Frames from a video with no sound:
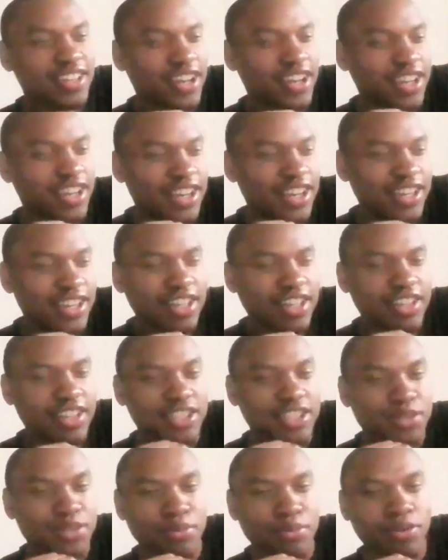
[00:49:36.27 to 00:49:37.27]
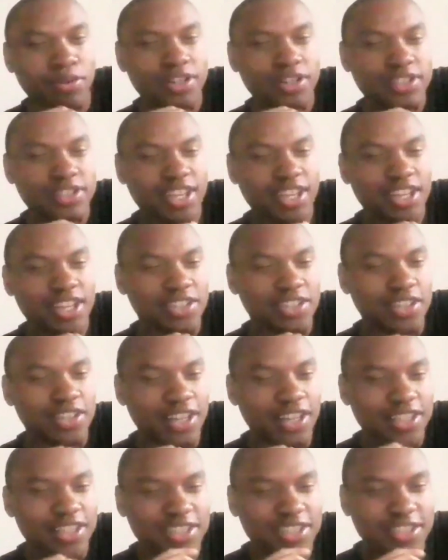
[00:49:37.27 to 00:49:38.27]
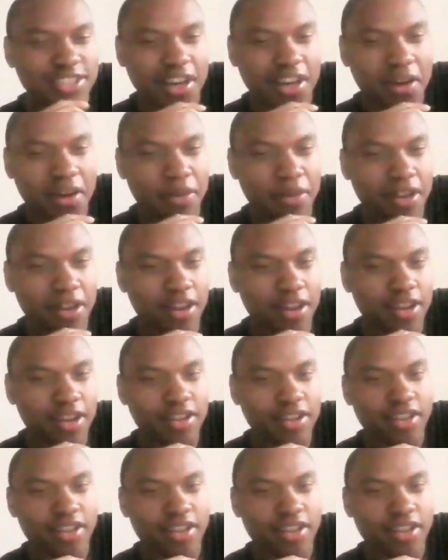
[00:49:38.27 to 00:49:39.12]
Like any other sport takes you like to share, man?